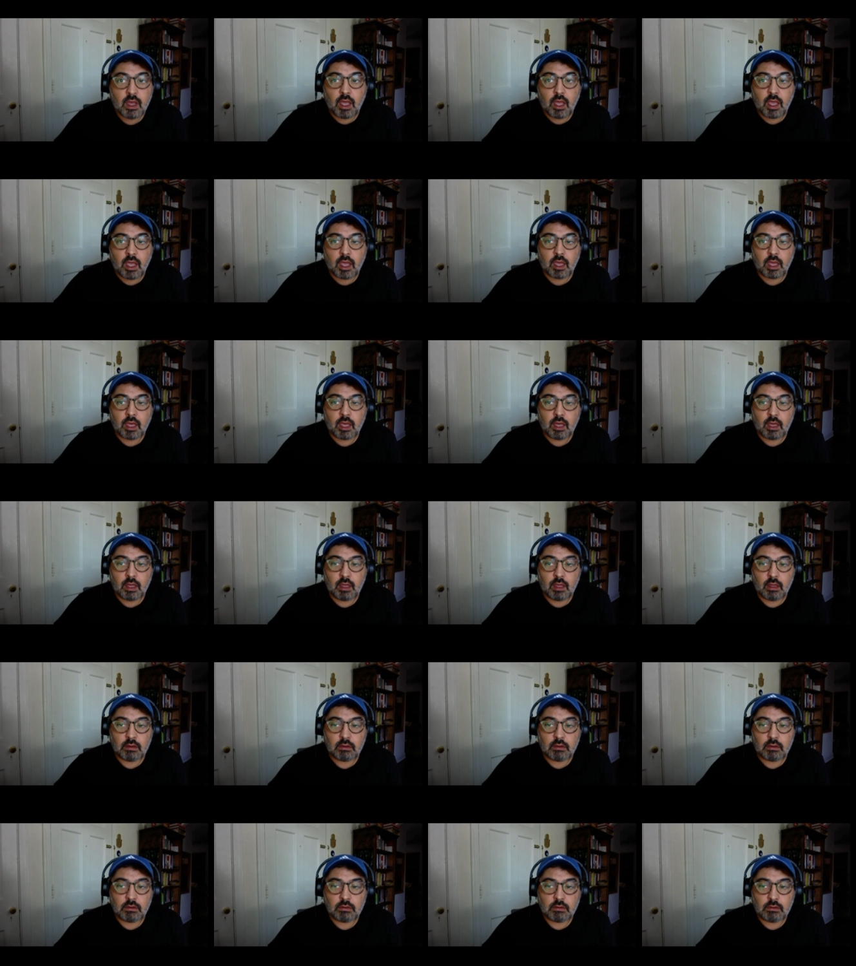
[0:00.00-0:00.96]

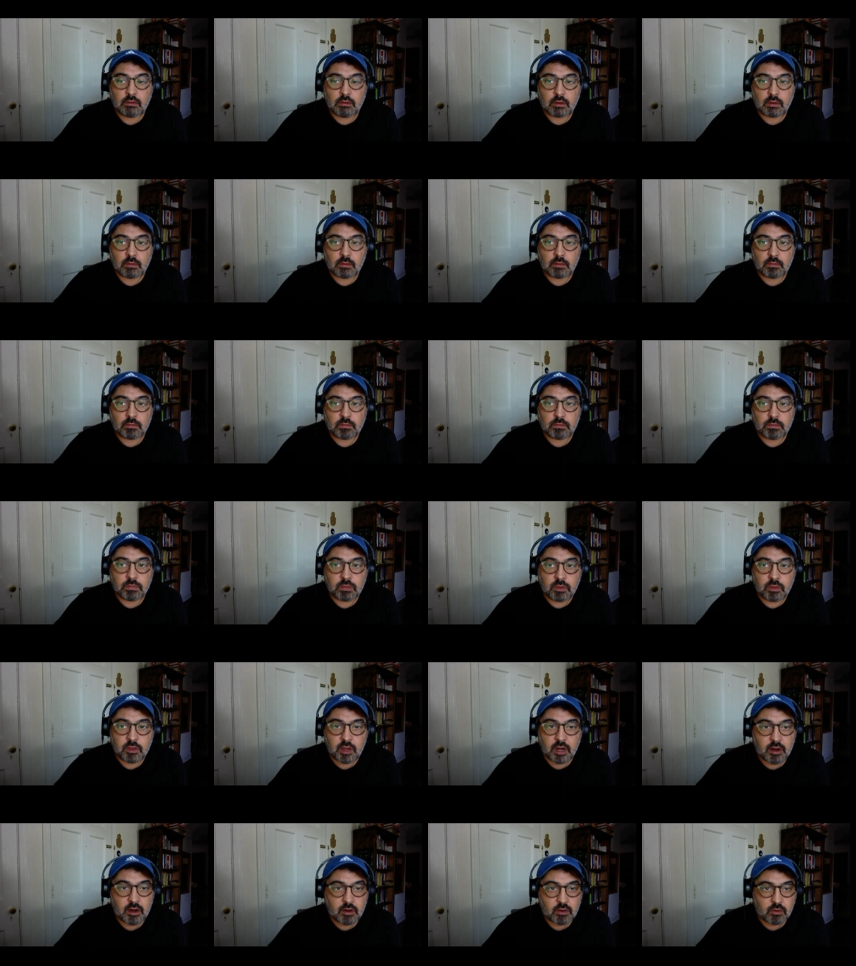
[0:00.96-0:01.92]
And
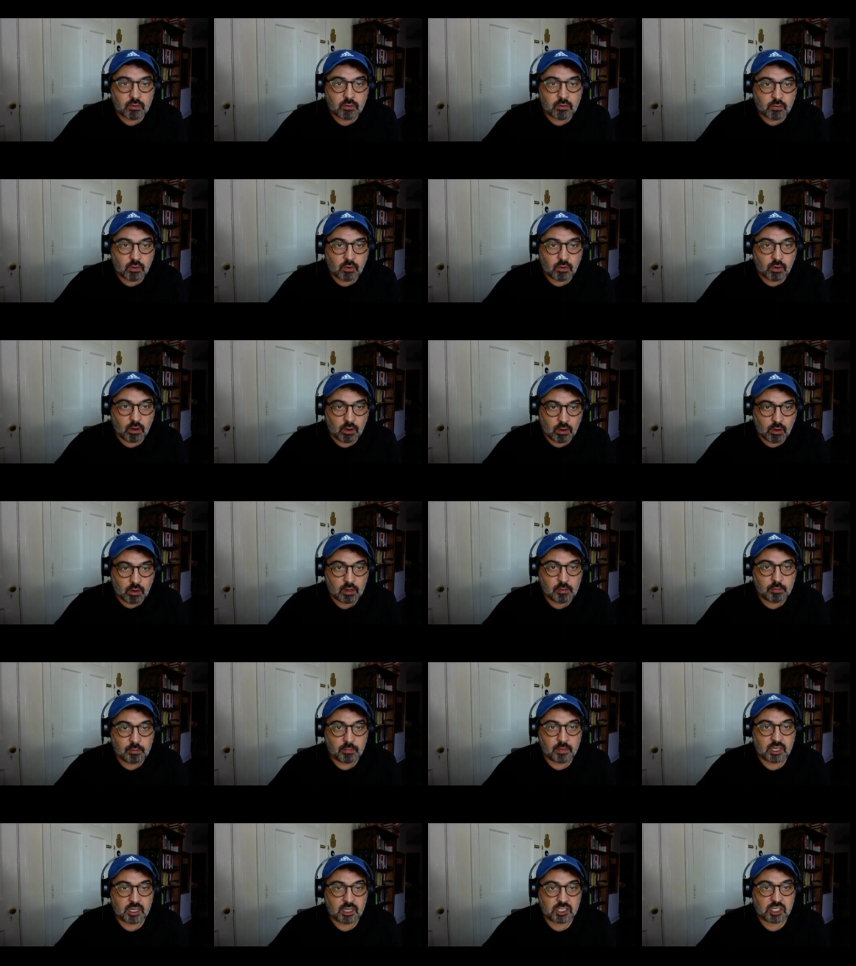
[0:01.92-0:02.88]
their whole
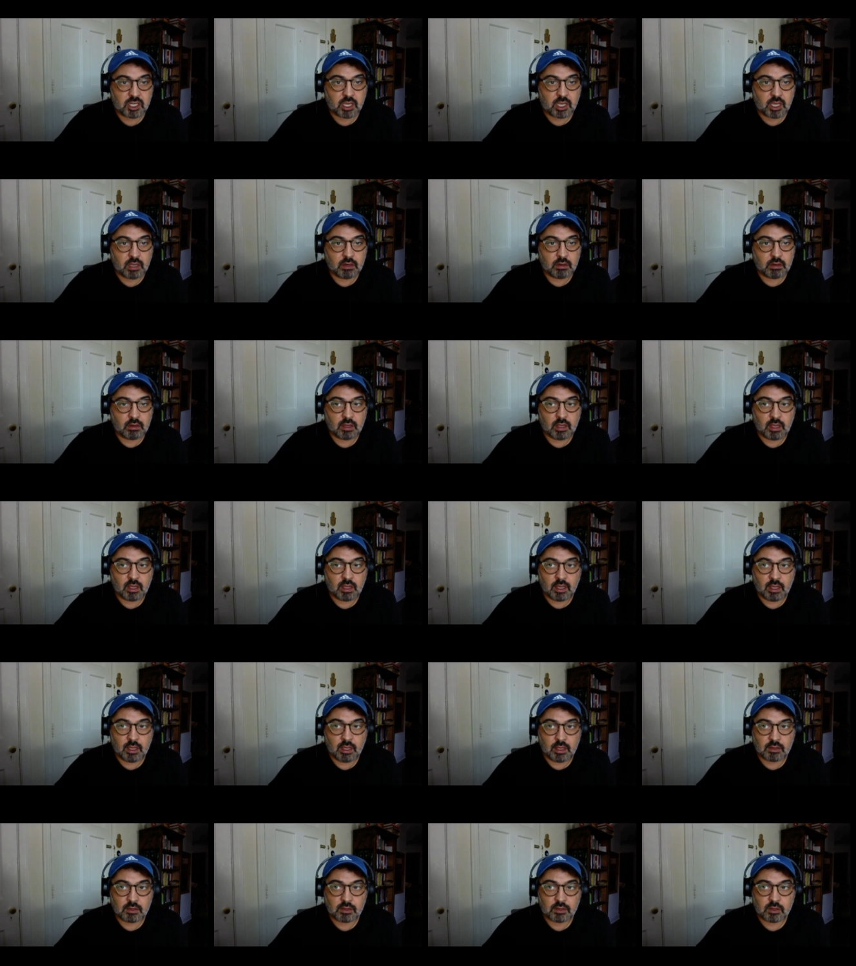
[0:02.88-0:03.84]
mission
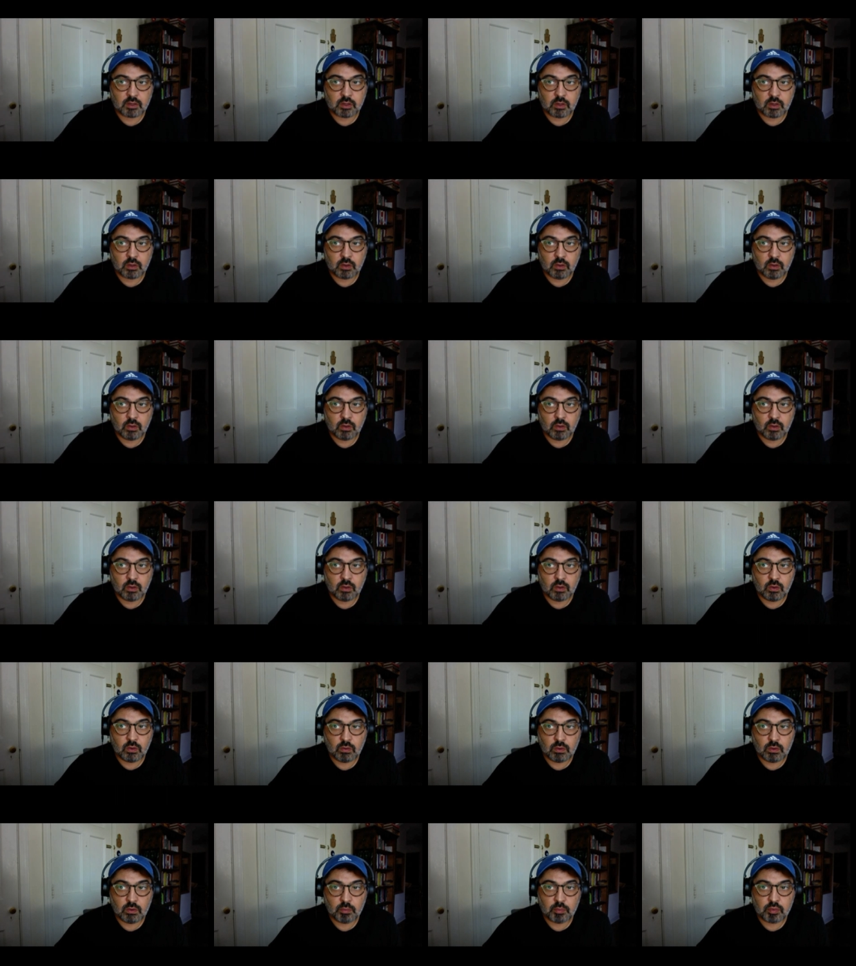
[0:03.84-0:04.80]
is
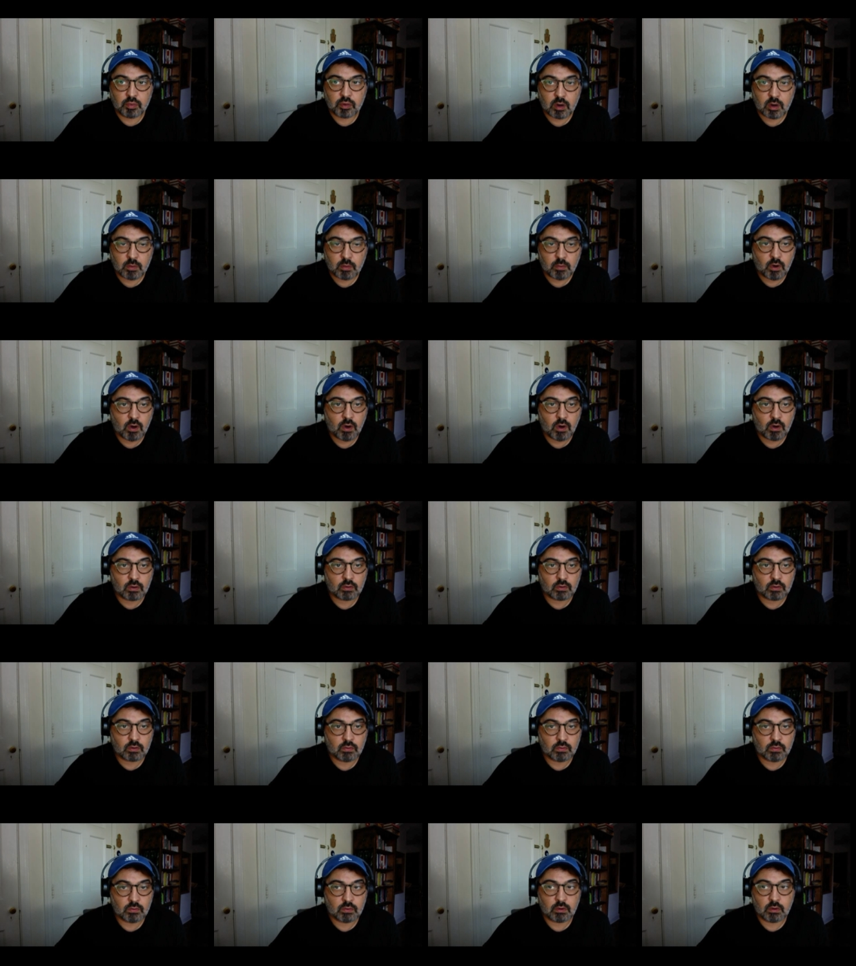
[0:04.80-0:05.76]
to promote
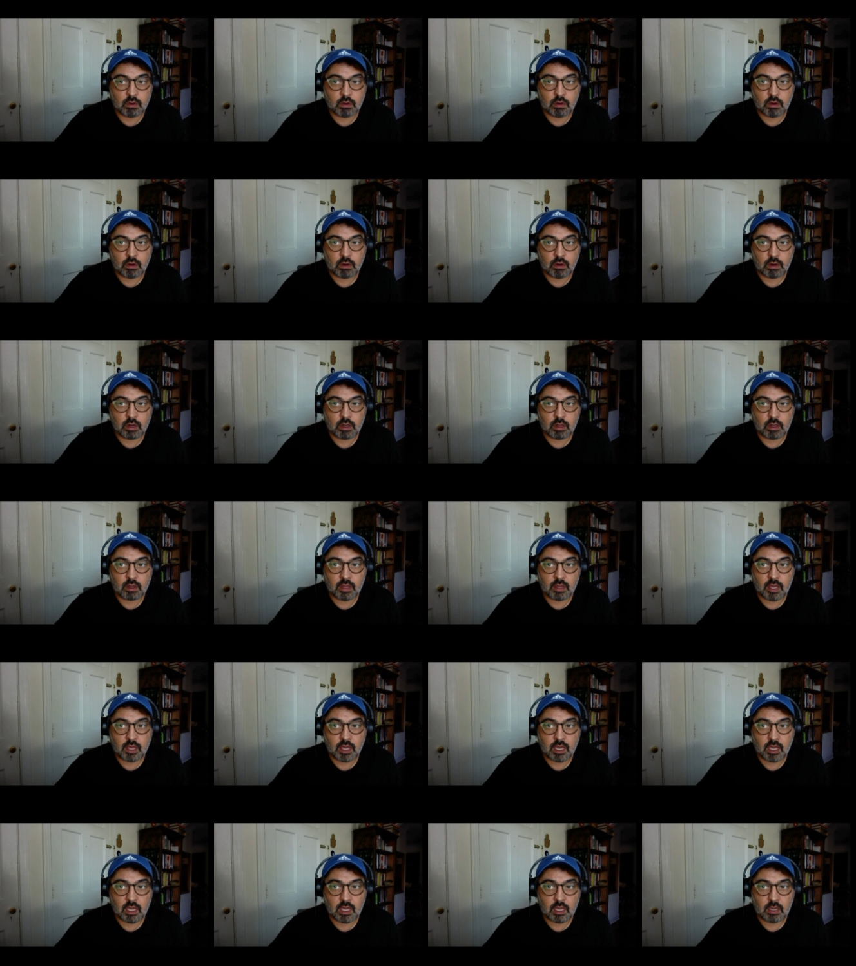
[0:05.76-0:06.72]
for
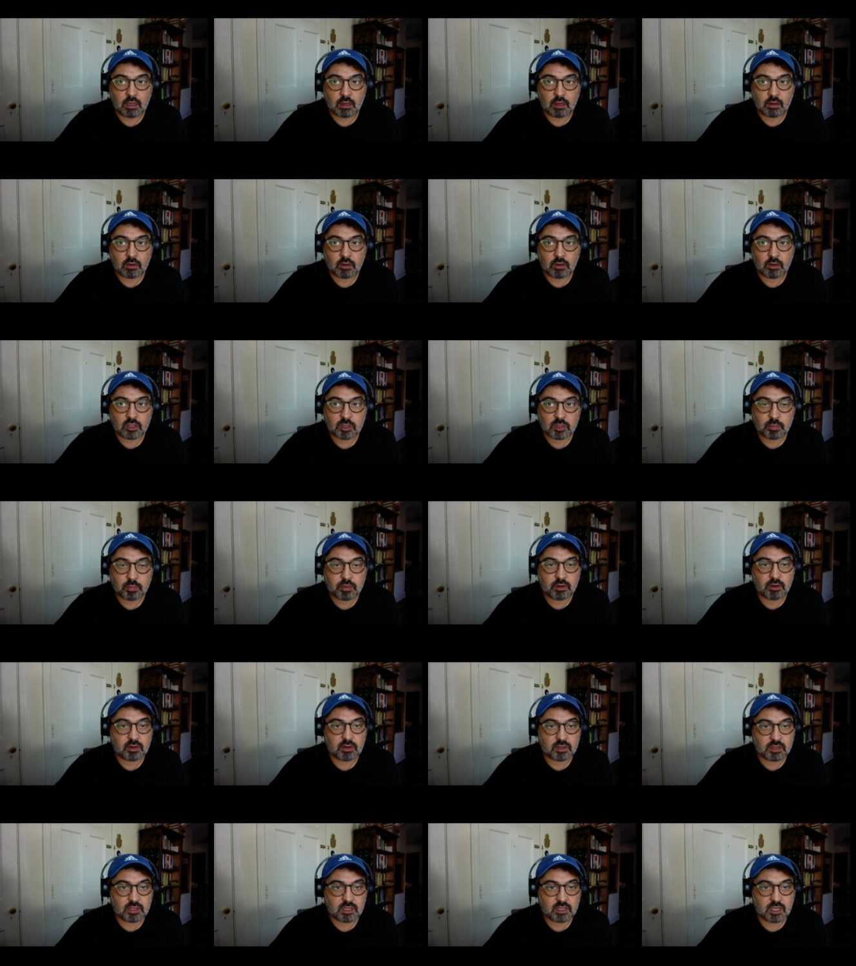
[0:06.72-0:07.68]
the
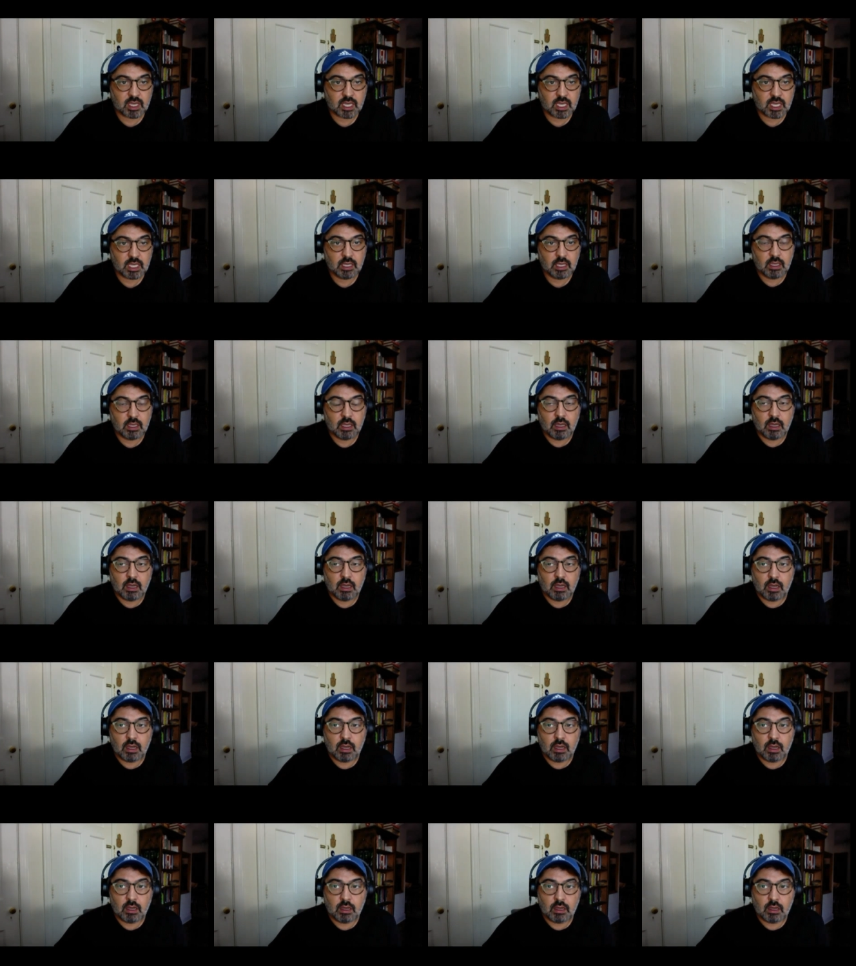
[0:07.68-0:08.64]
conspiracy
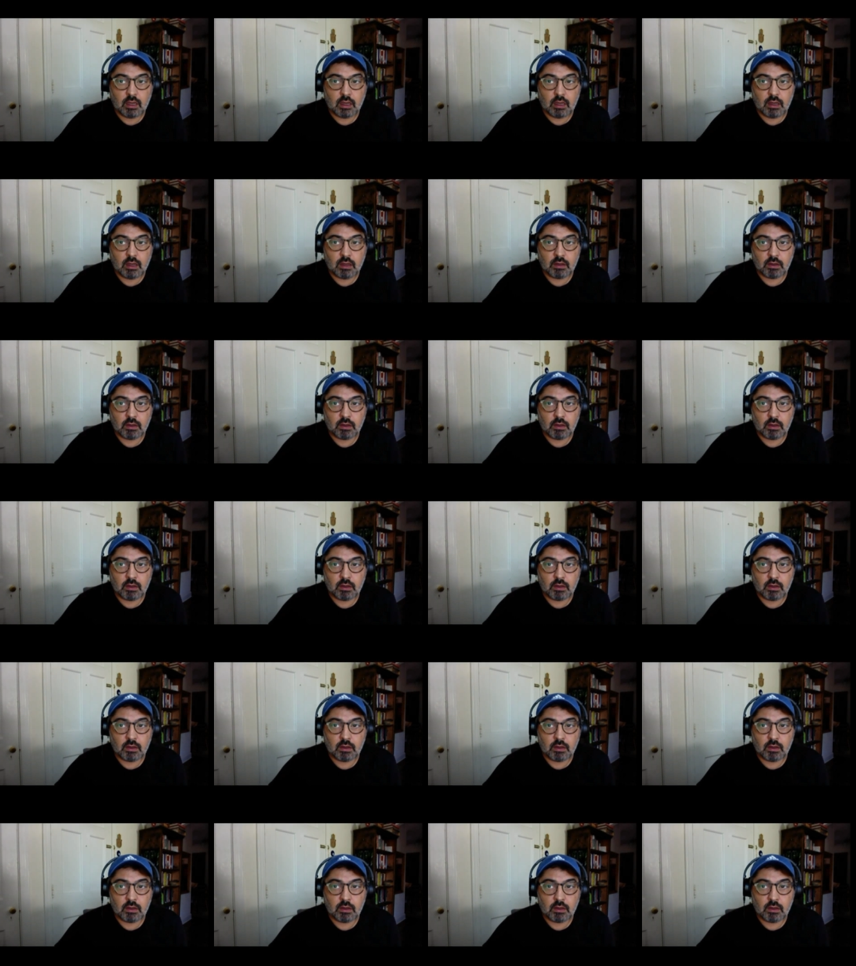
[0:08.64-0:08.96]
uh,